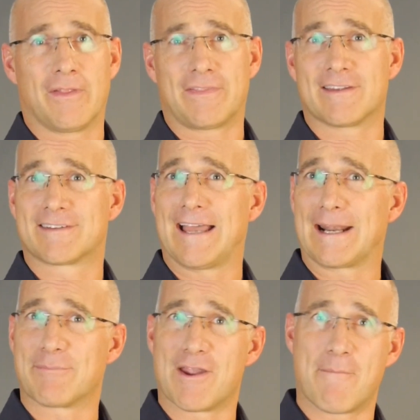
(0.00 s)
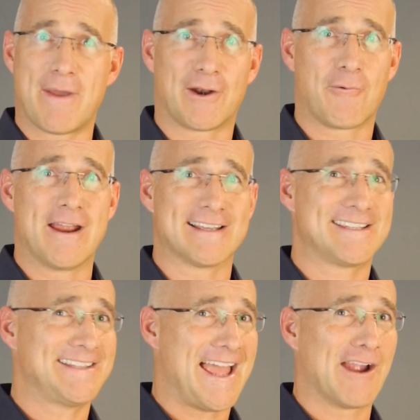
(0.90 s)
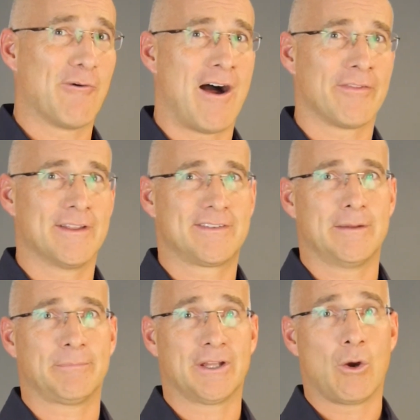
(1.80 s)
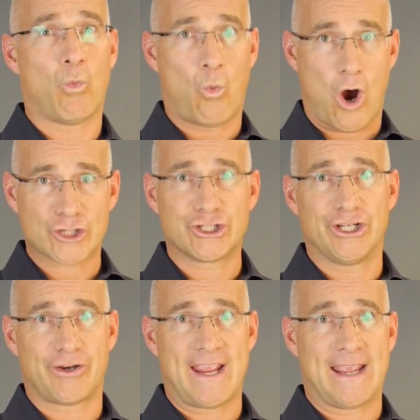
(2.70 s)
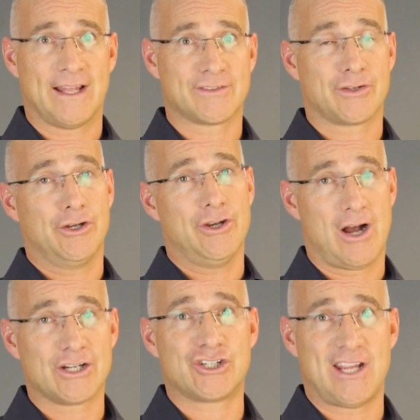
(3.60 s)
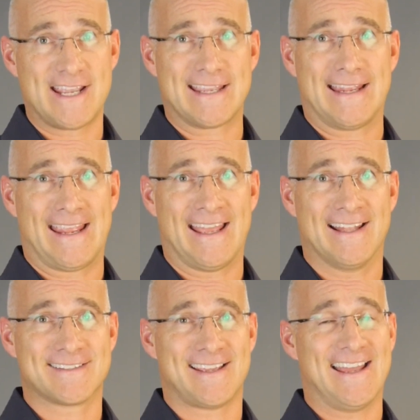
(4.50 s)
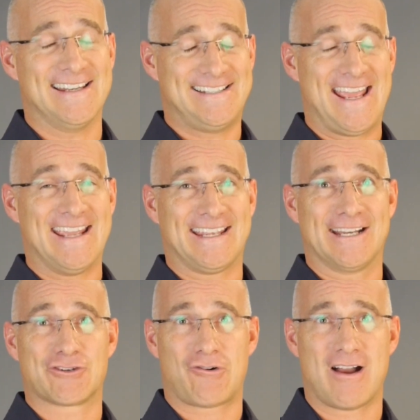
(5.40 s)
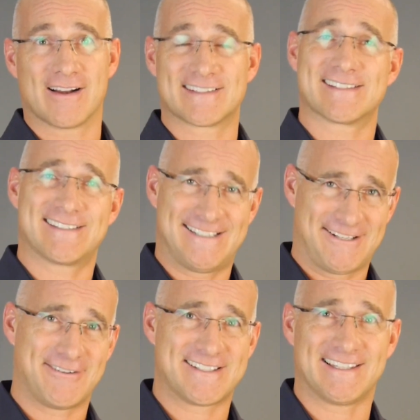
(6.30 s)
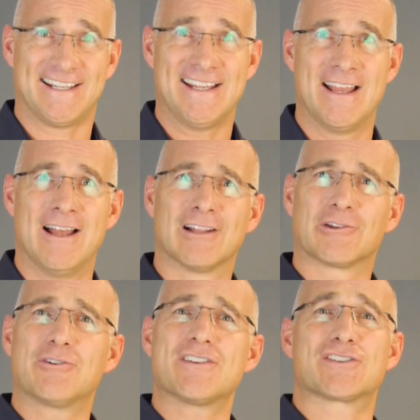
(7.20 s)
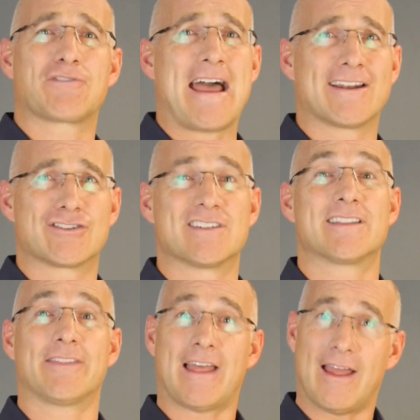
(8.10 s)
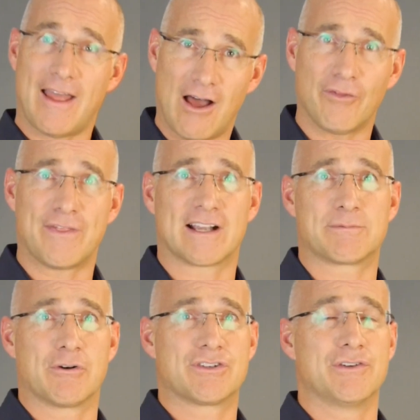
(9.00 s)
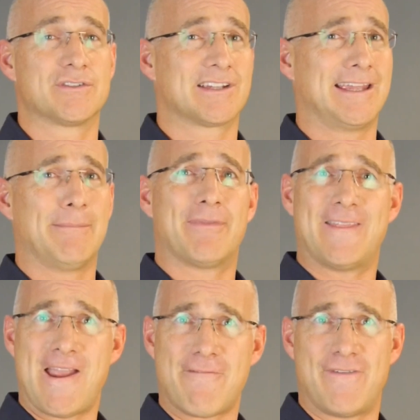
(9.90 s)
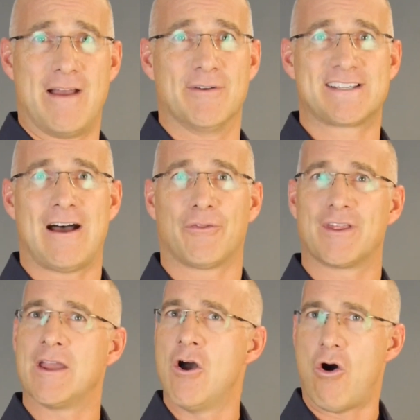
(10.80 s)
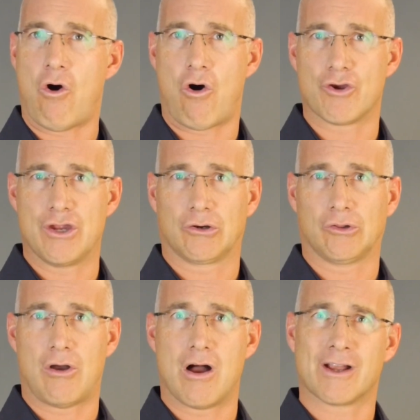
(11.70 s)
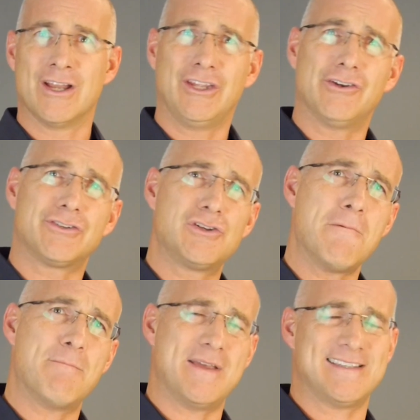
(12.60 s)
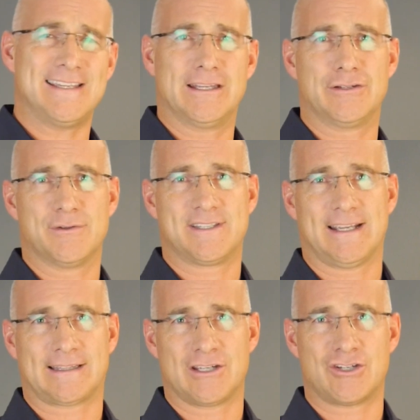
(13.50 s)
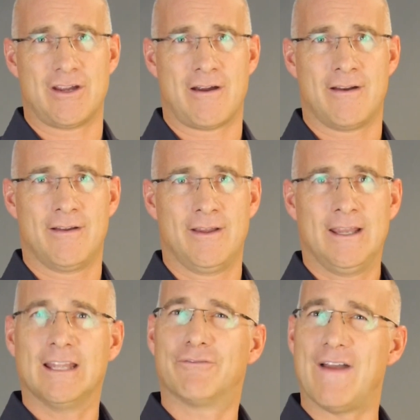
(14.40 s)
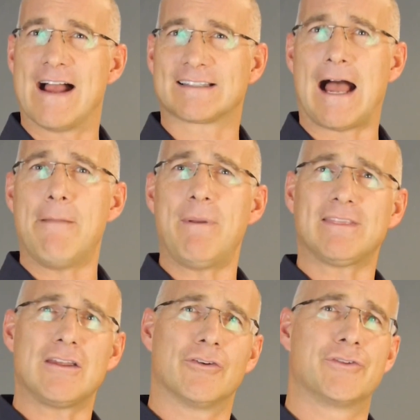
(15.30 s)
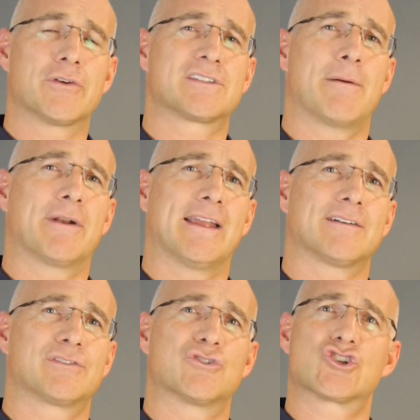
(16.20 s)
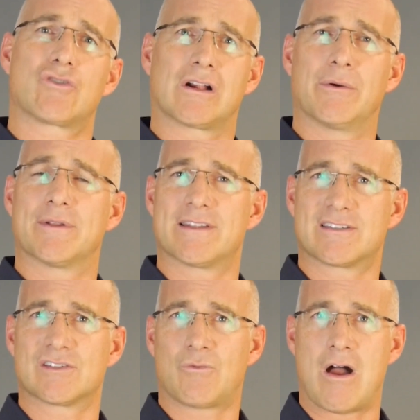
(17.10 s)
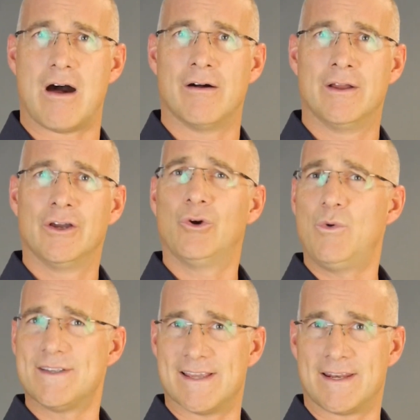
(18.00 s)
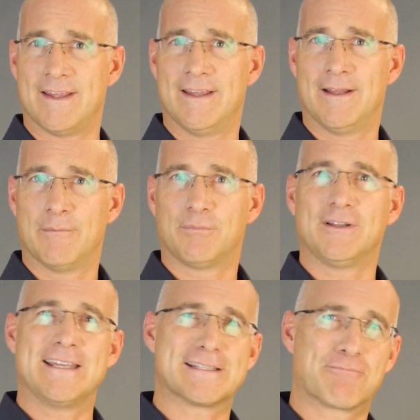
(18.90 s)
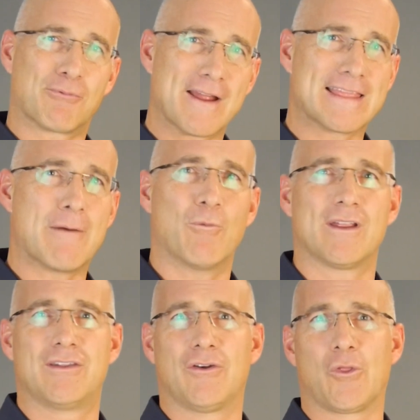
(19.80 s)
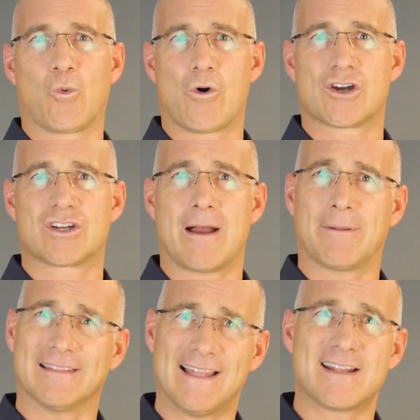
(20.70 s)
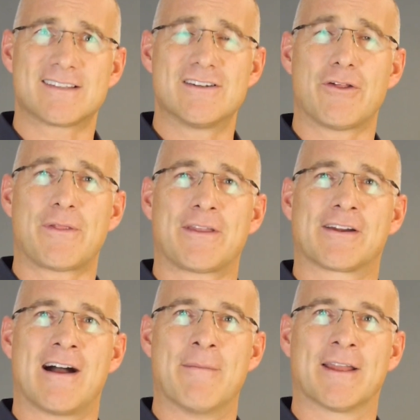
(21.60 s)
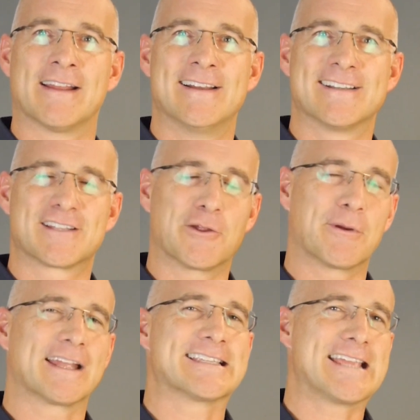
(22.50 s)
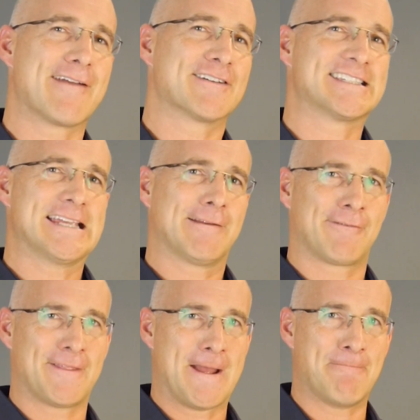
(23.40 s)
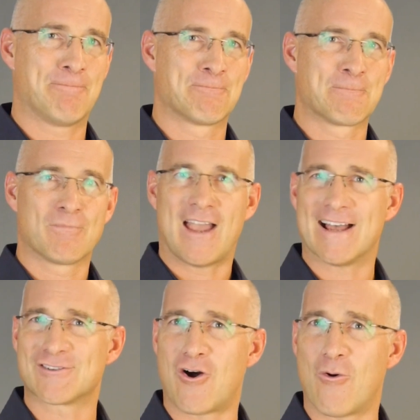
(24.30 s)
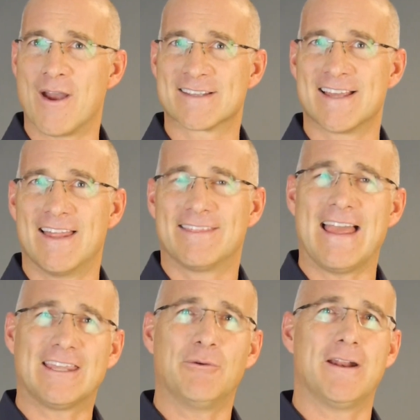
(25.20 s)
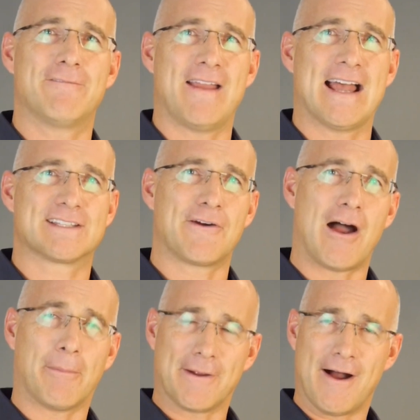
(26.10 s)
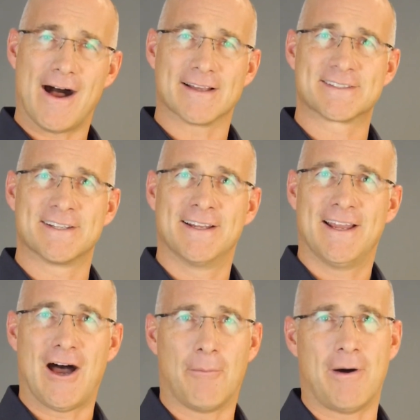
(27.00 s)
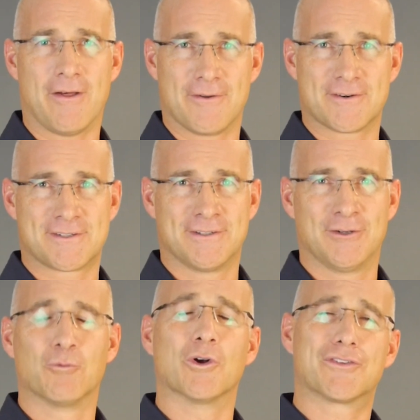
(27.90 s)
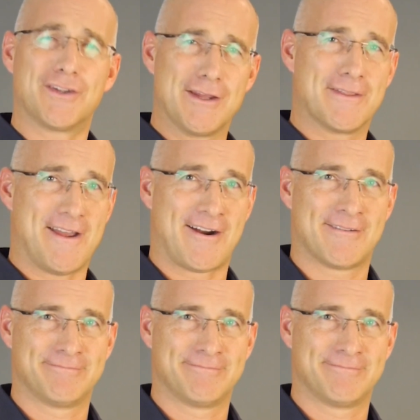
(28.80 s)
that there's gotta be a better way to staying well than simply washing your hands, not shaking hands, and taking drugs. Seriously? Learn the strategies that the health experts use to keep their families healthy all year long. You're too busy to do sick this year. In fact, I bet that you'll know somebody else who's struggling with this as well. Who is it? Please bring them with you to the workshop and let us know that they're coming so that we can save a seat for them. As always, thank you in advance for helping us help others. We'll see you there.